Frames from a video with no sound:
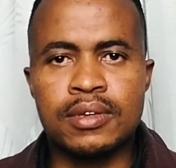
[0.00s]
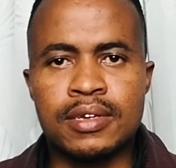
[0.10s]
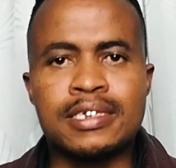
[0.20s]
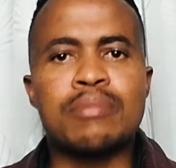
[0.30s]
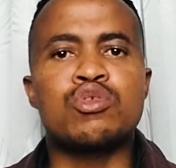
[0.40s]

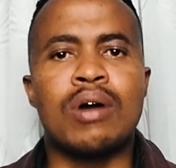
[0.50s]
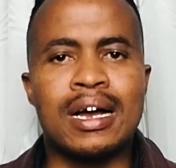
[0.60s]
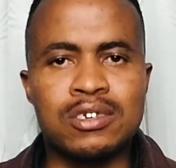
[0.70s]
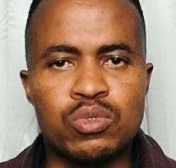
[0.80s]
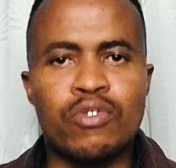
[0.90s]
It's up to
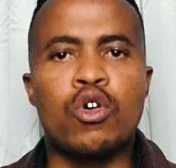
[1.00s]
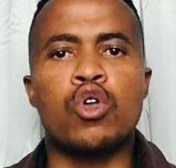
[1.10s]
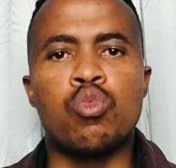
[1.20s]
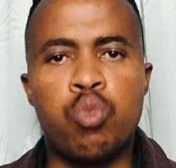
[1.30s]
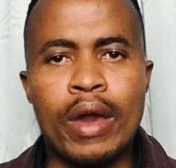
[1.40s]
us. We've
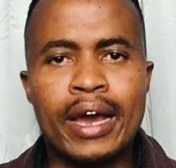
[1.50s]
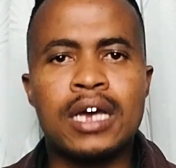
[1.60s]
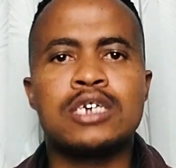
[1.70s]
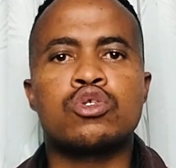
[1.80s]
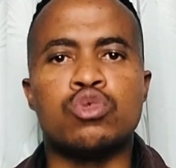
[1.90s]
got work
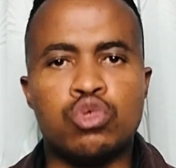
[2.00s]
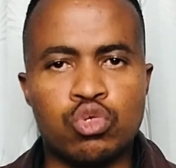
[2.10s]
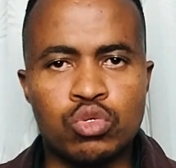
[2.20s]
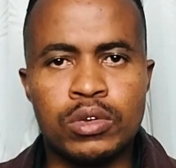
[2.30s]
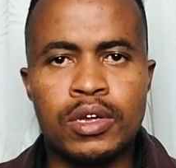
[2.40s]
to
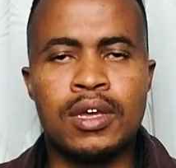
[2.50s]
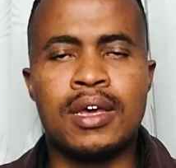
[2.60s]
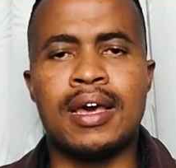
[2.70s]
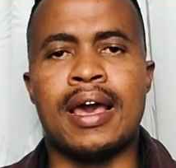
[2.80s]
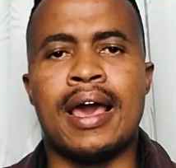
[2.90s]
do.
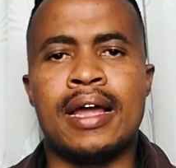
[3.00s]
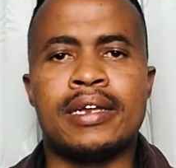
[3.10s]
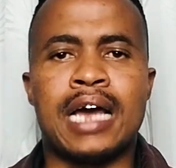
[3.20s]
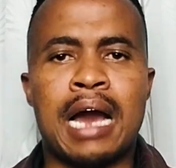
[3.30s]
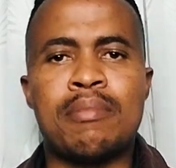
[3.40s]

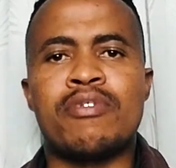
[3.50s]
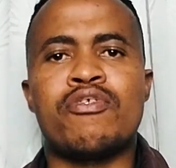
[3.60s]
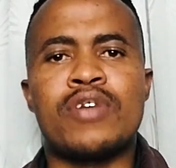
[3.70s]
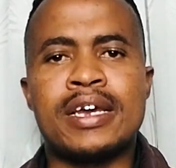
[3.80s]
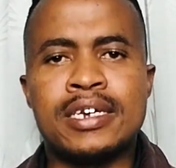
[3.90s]
And I'm
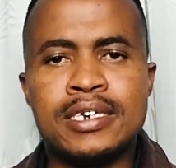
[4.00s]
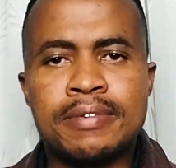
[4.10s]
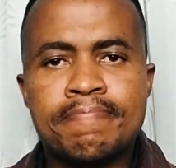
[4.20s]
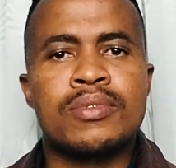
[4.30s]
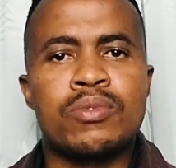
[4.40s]
afraid
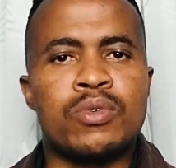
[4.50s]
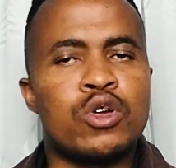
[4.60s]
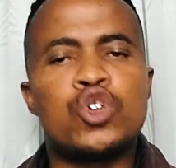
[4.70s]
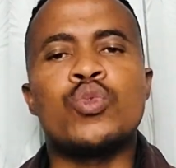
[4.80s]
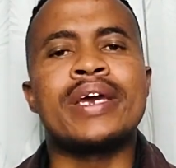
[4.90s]
we're
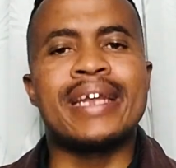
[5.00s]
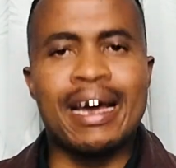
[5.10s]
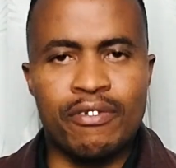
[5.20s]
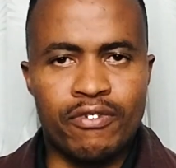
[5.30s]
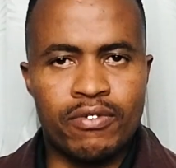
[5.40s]
not doing
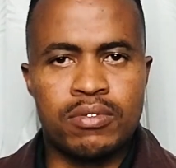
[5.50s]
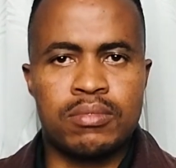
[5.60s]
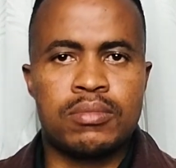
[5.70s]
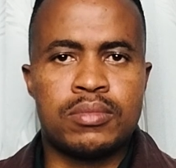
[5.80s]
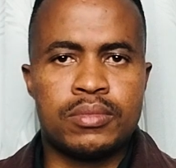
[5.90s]
enough.
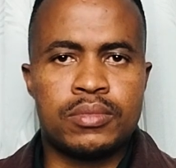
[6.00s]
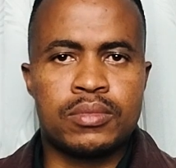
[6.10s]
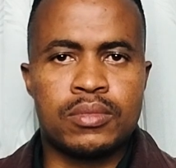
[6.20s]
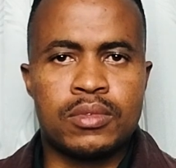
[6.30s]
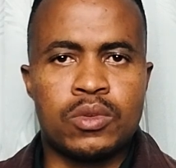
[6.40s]

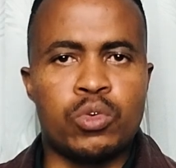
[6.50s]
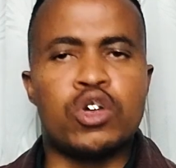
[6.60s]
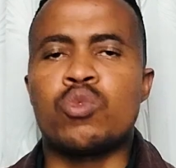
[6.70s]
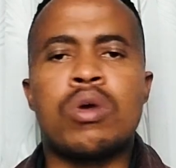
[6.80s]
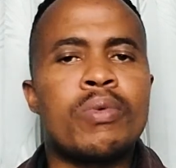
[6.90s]
We're
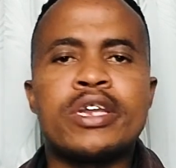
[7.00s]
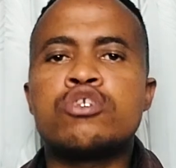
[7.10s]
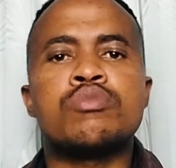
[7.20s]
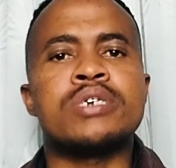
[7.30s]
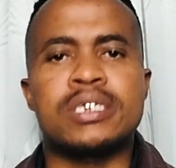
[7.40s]
not where we need
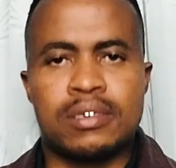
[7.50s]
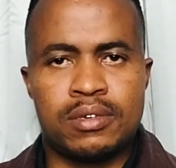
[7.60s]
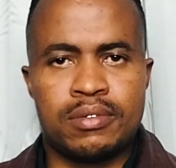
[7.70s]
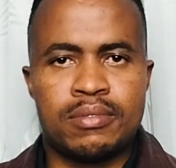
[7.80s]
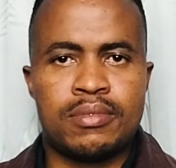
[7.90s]
to be.
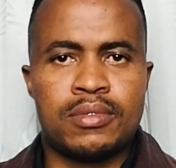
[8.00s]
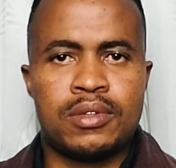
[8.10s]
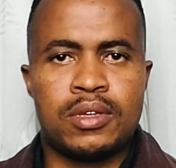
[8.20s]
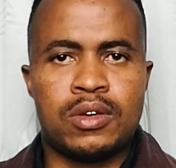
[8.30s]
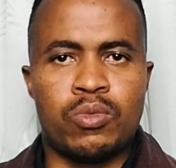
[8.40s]

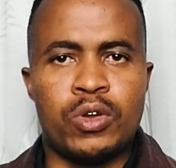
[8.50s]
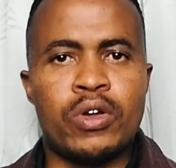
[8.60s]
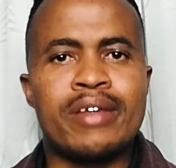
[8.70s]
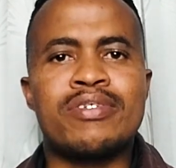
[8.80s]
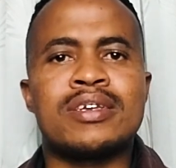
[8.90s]
We're
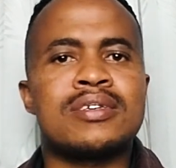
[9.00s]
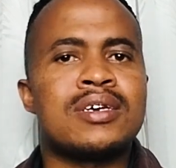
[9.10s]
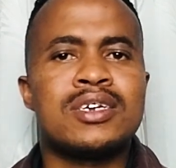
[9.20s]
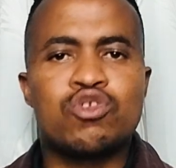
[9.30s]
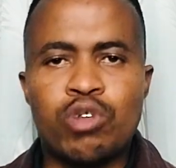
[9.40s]
not even
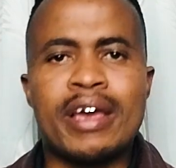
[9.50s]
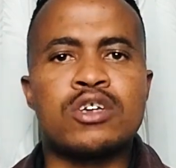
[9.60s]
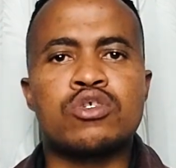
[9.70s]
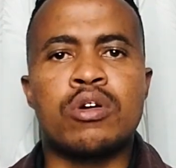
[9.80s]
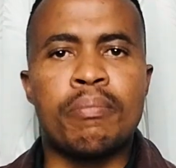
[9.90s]
trying
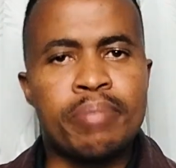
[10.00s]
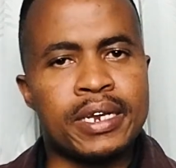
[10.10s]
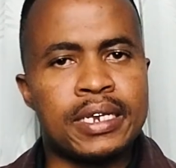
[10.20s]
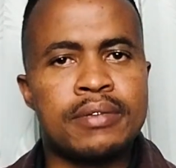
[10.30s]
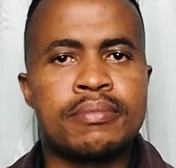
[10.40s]
to
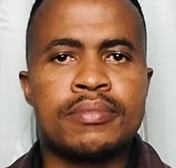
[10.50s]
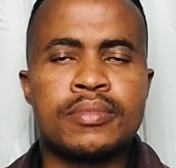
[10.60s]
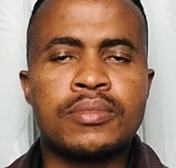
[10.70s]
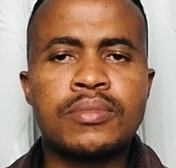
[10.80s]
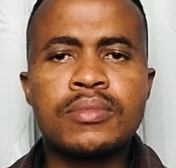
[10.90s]
compete.
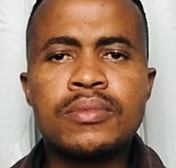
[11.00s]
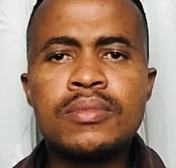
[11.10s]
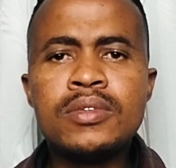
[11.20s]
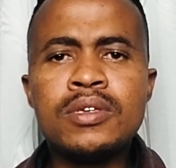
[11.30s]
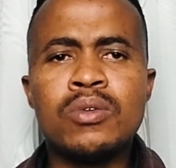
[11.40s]

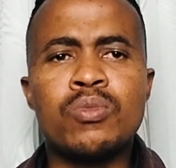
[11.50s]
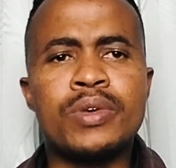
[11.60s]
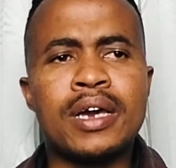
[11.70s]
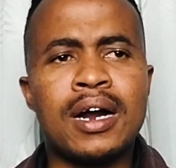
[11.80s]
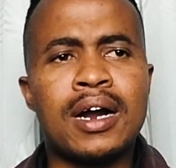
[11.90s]

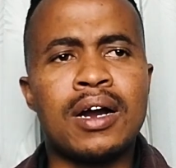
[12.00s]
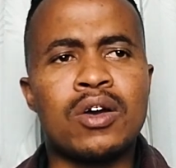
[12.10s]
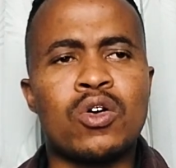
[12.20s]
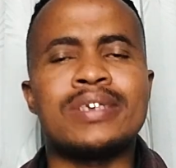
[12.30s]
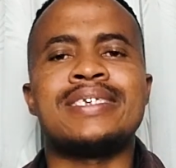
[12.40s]
We are
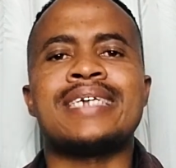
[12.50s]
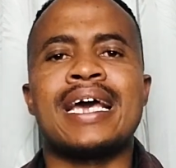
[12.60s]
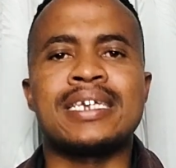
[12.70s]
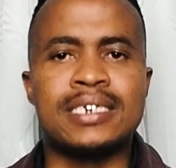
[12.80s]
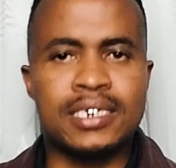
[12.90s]

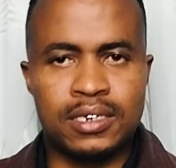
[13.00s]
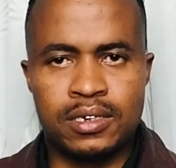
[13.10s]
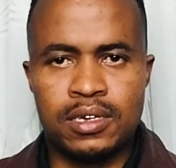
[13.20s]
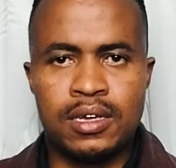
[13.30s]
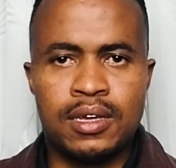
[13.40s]
content
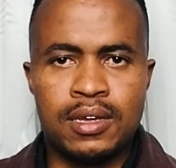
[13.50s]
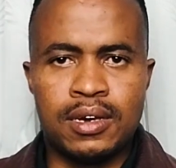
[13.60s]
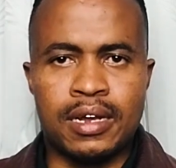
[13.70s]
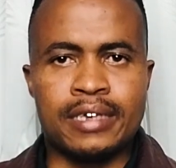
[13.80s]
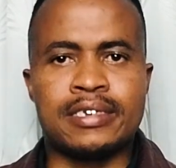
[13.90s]

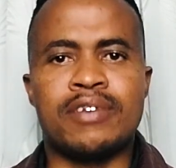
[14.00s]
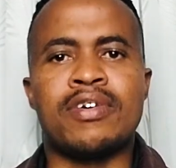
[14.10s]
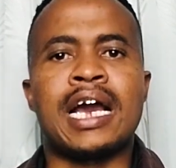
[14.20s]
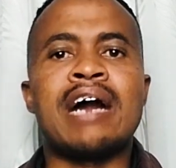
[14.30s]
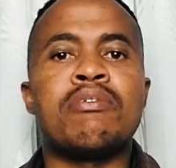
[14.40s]

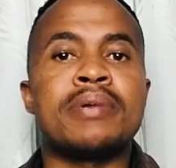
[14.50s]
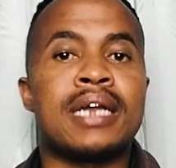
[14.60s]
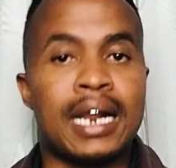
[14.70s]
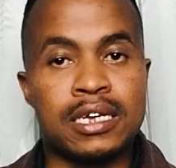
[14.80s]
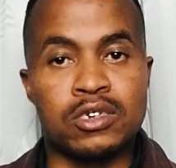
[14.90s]
receiving government
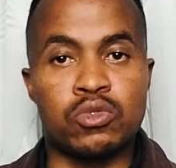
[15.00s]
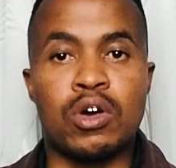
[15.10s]
grants. We're